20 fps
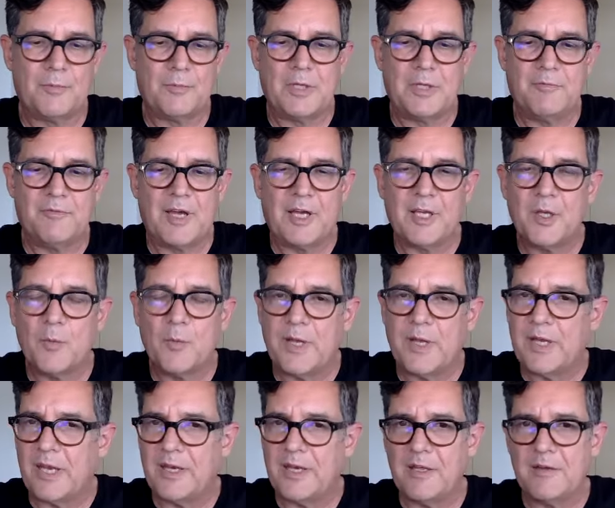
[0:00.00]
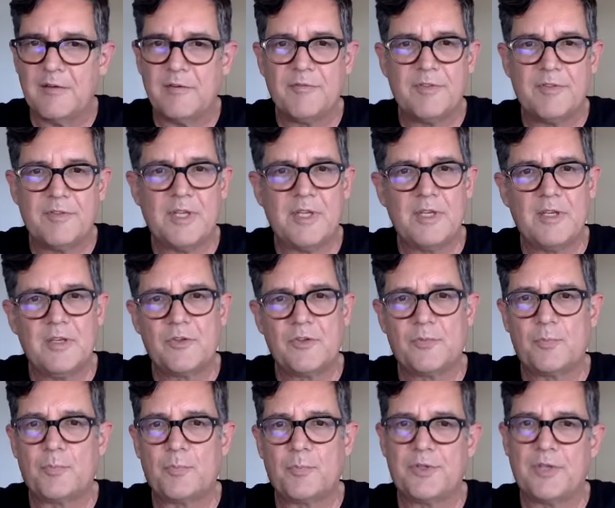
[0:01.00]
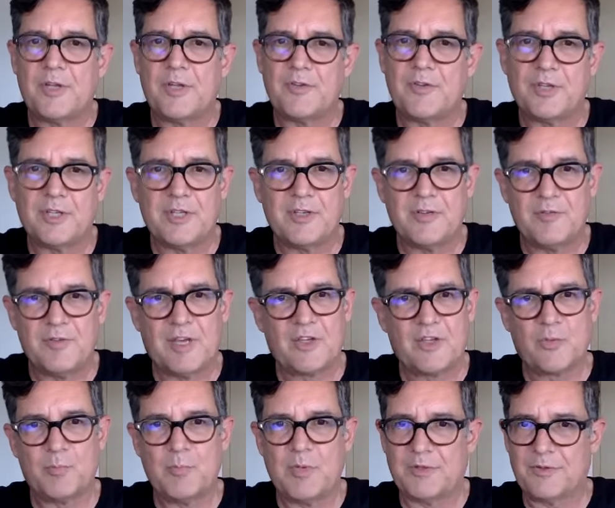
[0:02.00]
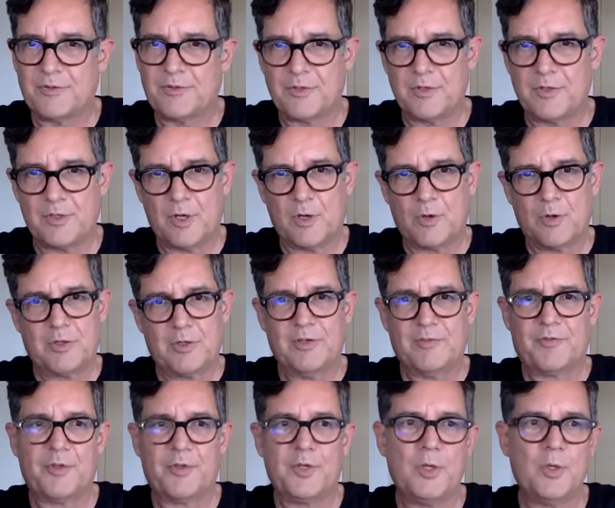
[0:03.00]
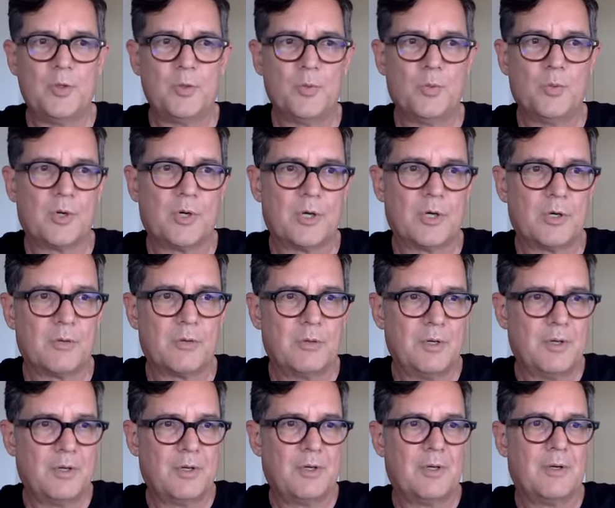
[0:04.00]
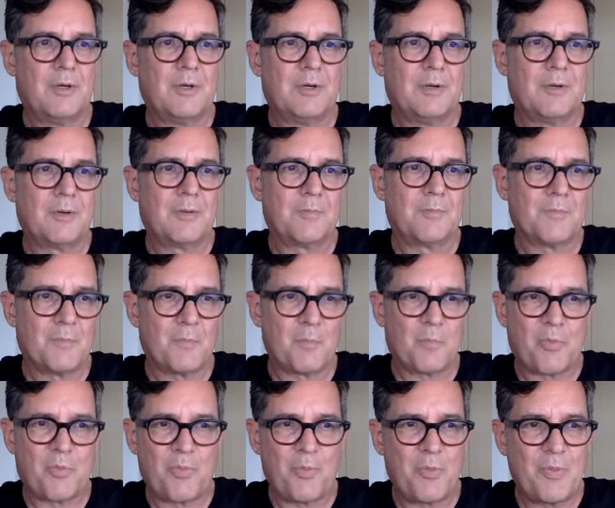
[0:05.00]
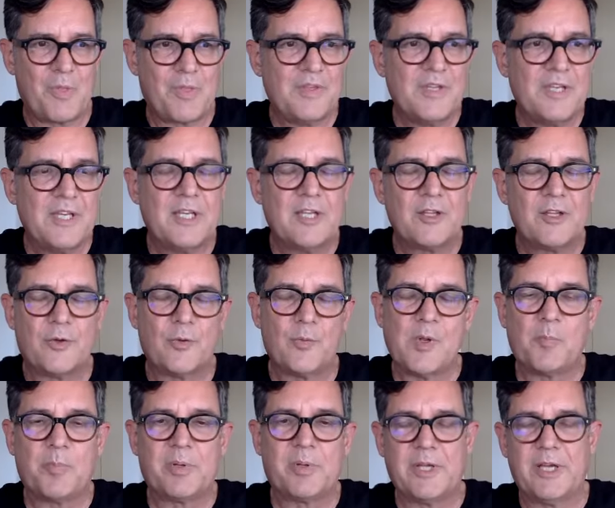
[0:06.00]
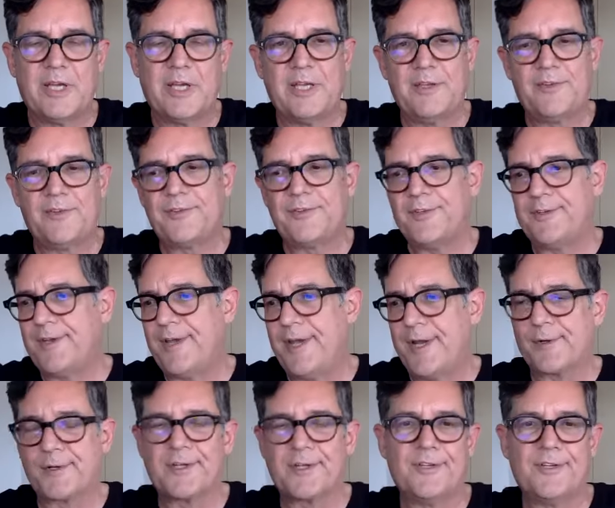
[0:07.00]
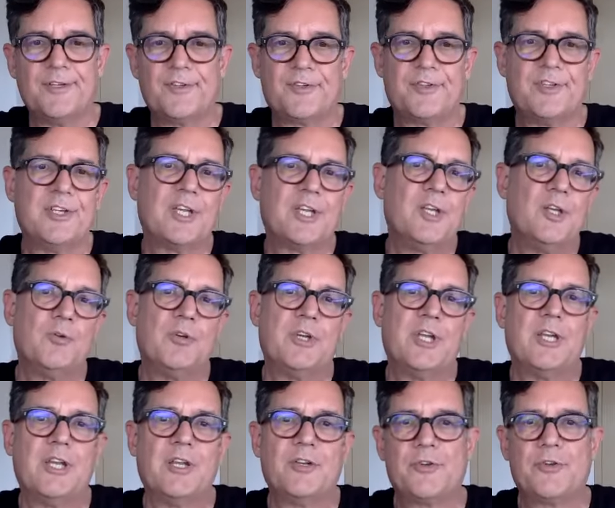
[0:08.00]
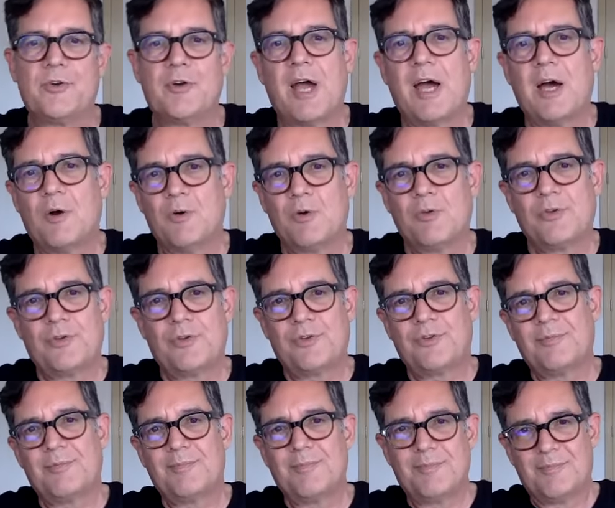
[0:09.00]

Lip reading: evaluate any of these potential investments? If you were needing to replace an air conditioning unit at your house,